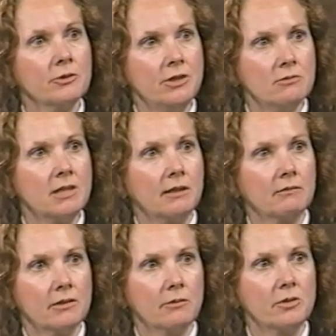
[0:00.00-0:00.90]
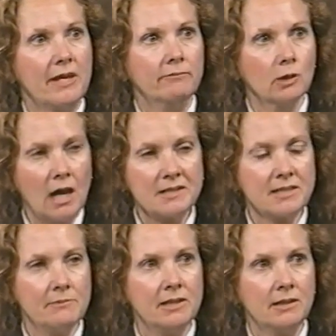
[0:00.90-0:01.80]
using, they've lost
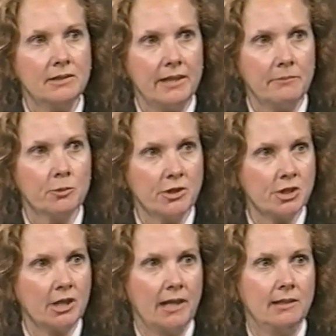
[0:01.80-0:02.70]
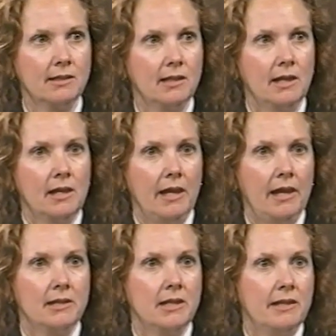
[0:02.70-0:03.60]
something that they appreciate,
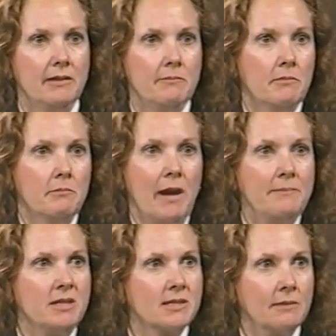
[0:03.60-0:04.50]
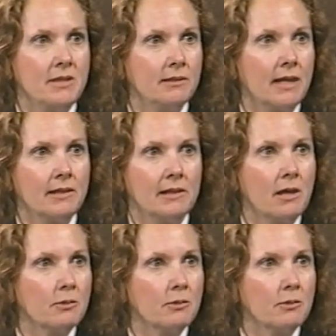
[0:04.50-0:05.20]
and it might be something that another